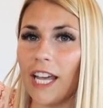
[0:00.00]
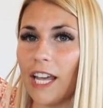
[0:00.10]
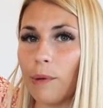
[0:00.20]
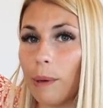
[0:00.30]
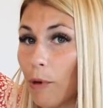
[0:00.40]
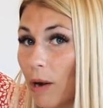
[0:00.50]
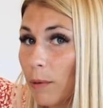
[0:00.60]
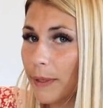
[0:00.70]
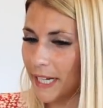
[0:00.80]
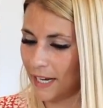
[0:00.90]
and we
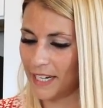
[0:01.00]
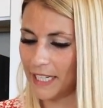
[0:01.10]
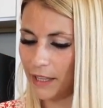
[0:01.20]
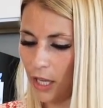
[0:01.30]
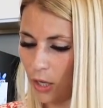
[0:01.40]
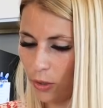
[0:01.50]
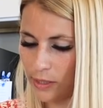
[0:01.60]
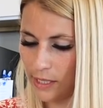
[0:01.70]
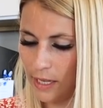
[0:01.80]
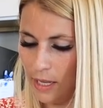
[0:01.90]
probably didn't need
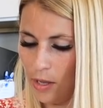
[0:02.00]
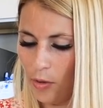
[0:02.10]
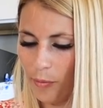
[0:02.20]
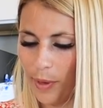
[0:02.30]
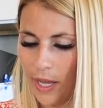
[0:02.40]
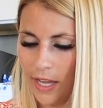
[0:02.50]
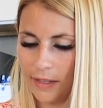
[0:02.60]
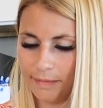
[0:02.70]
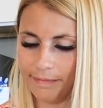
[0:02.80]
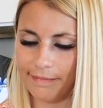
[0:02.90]
those,
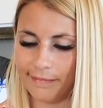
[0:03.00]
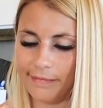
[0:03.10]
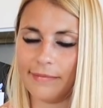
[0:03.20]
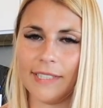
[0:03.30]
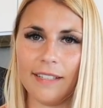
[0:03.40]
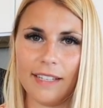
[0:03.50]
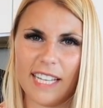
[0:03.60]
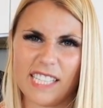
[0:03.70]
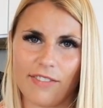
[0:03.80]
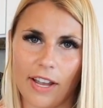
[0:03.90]
but
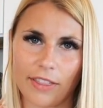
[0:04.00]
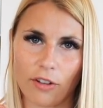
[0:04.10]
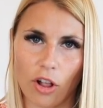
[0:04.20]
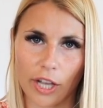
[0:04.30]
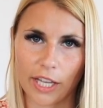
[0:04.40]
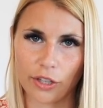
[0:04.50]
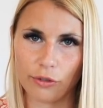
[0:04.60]
it's fine, they'll all get